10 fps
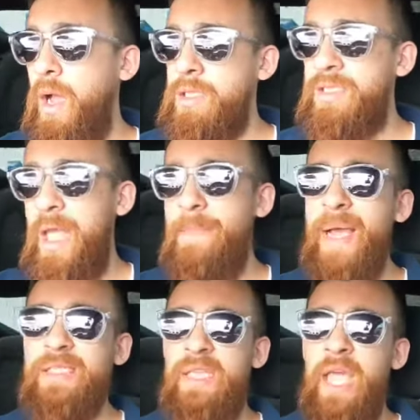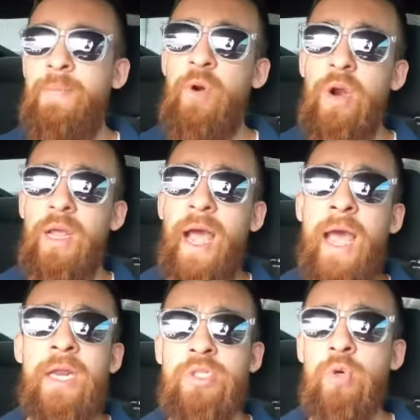step-by-step or a
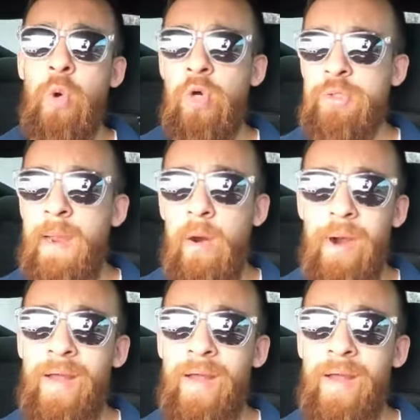guide to horsepower.